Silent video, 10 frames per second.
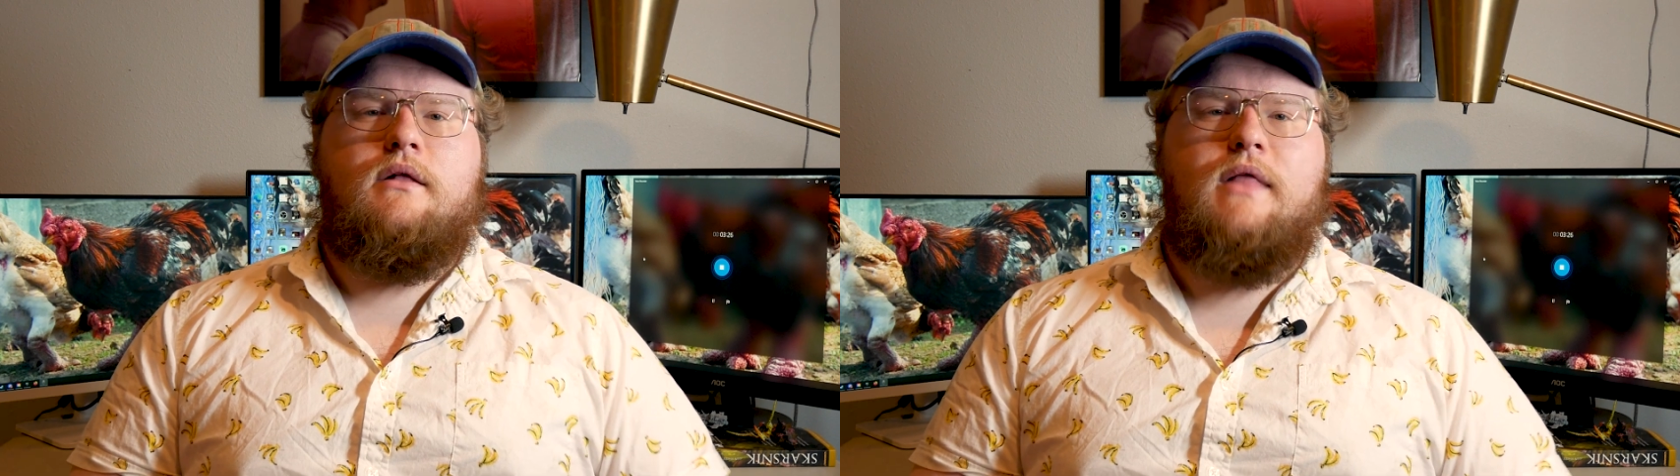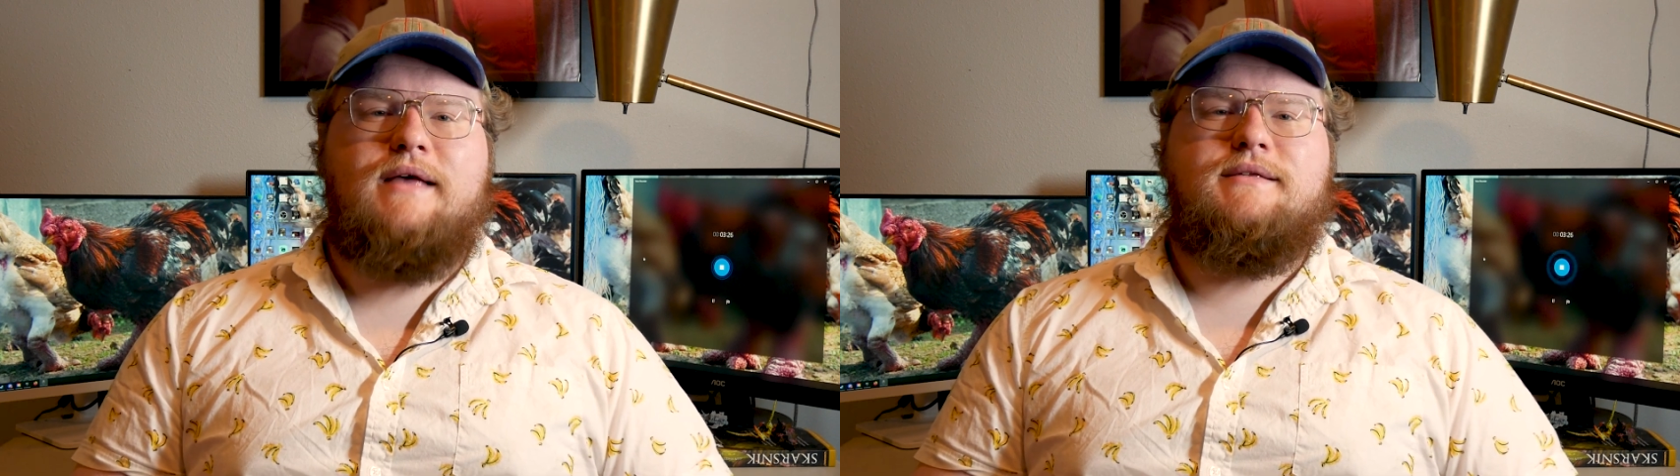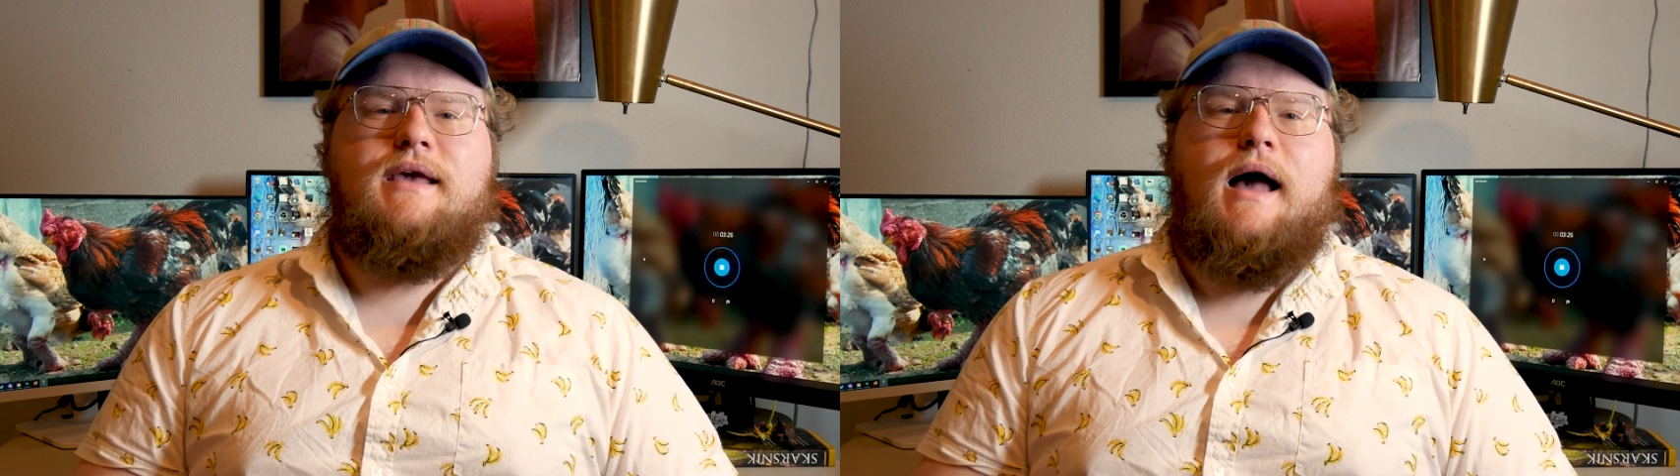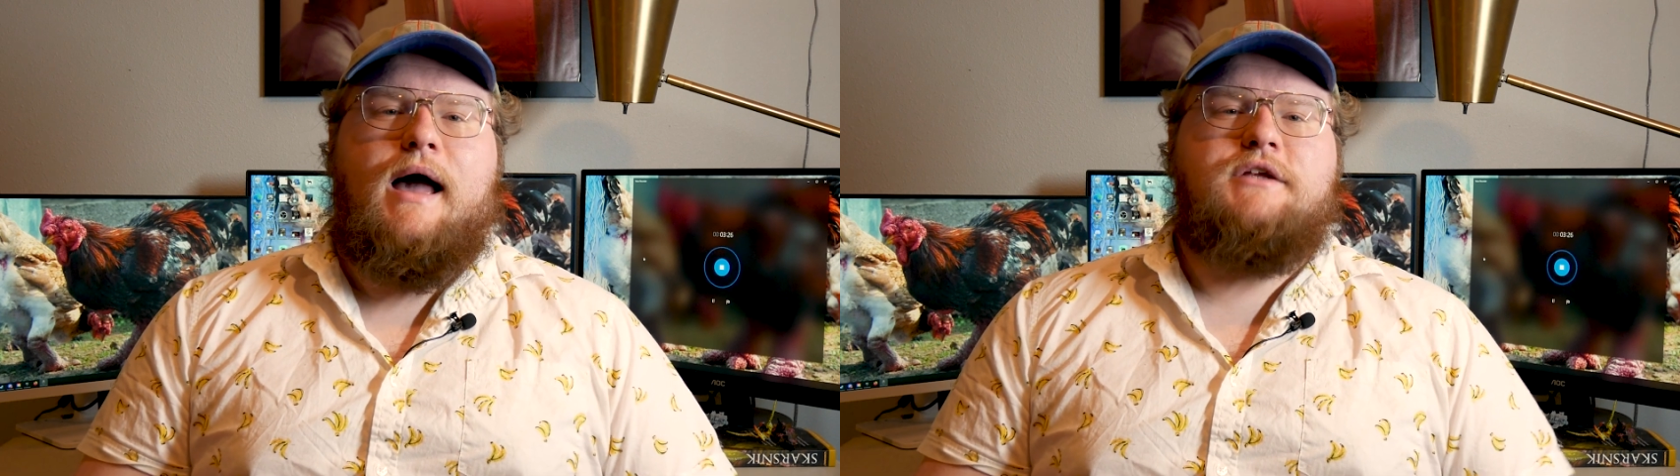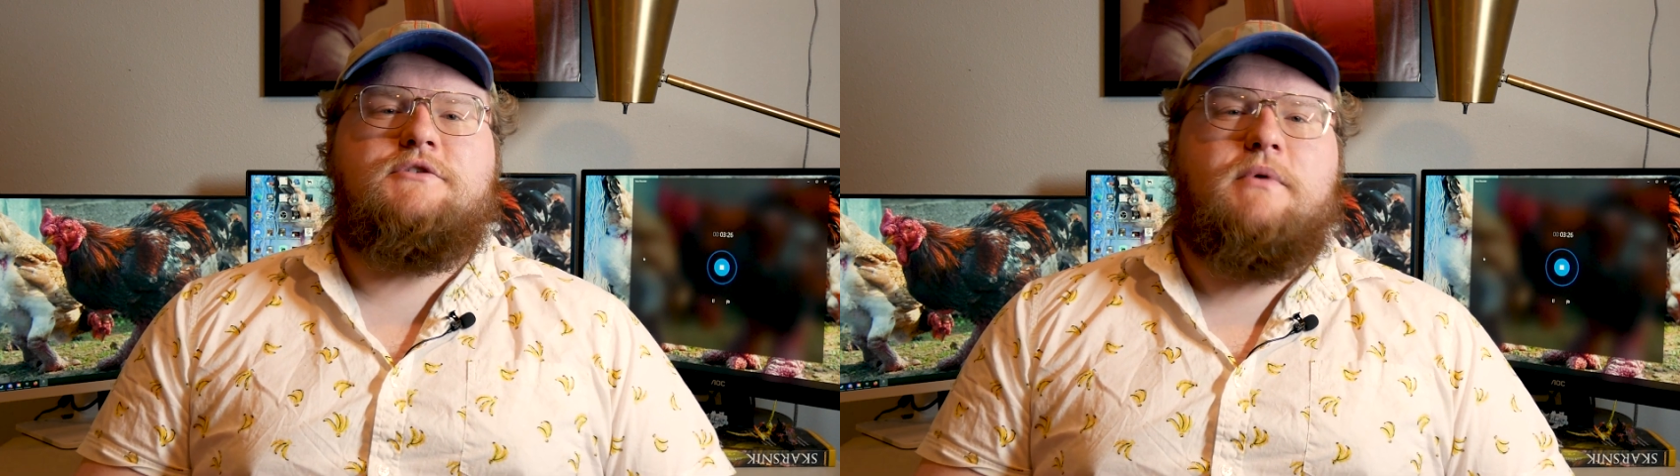Lastly,
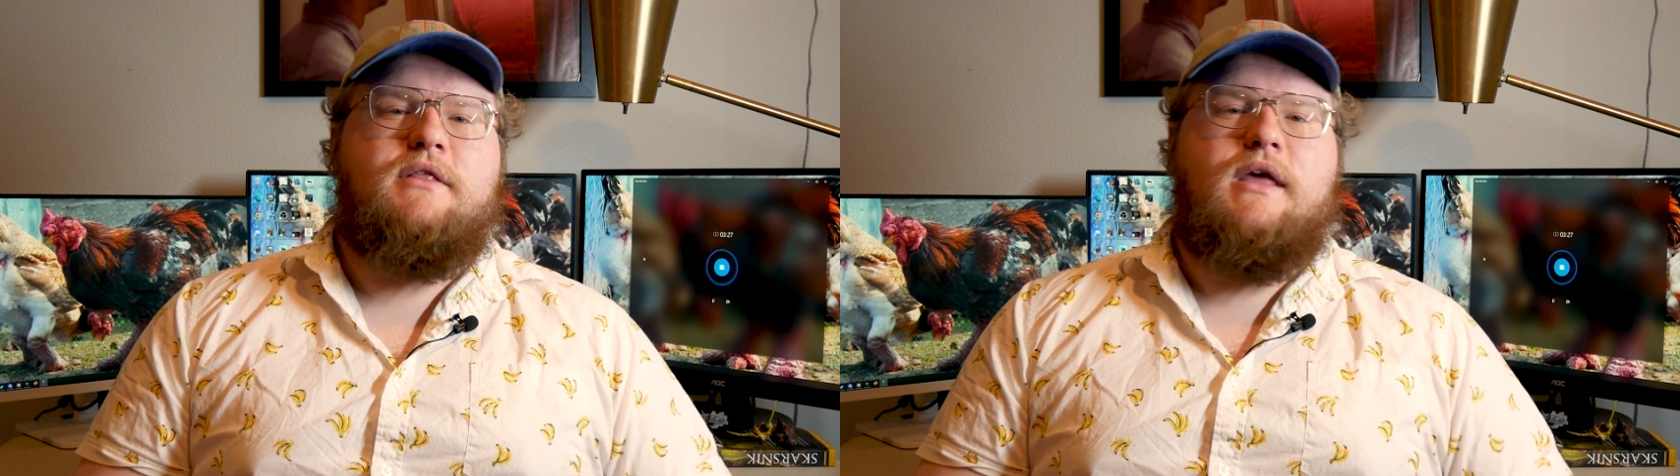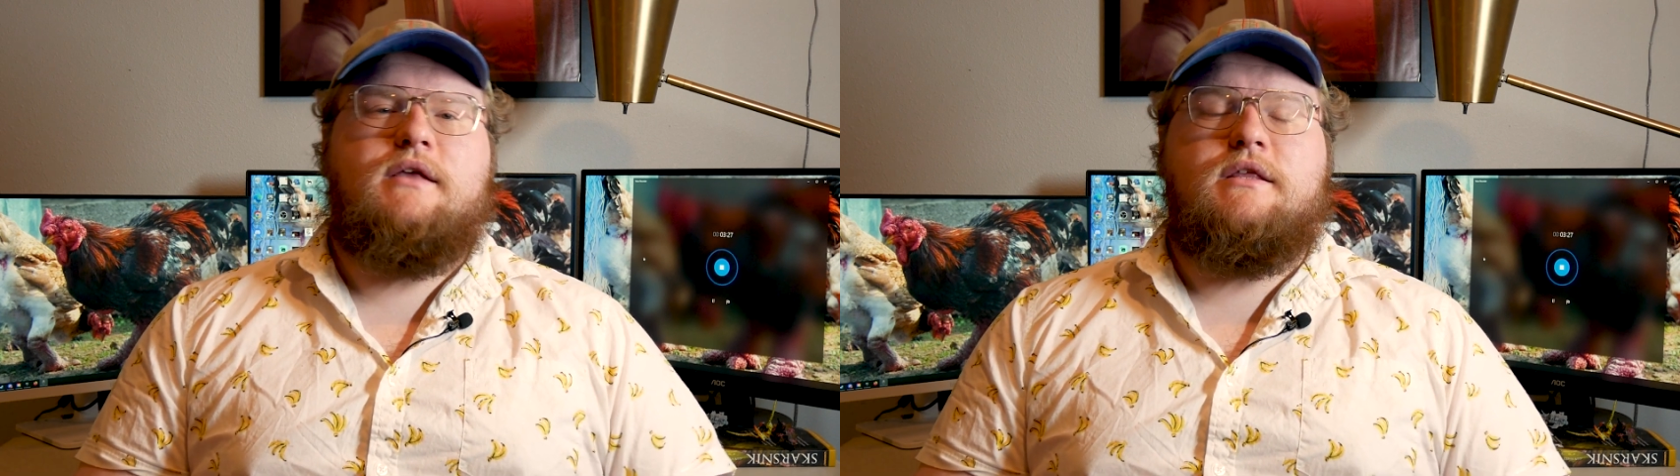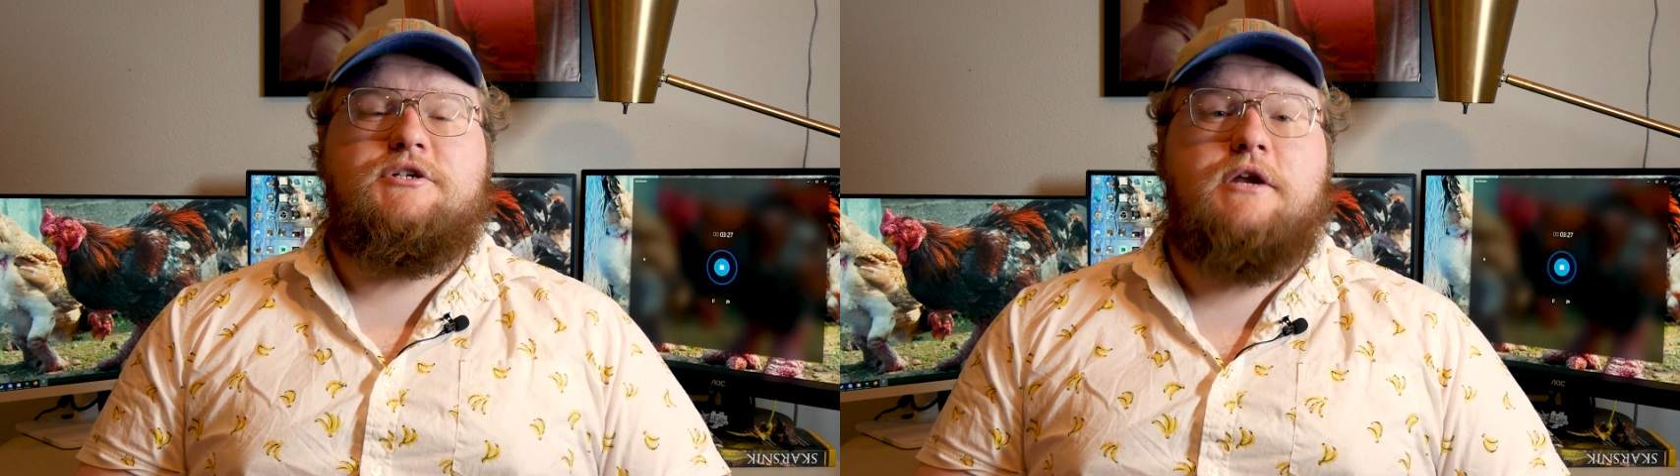I just want to thank the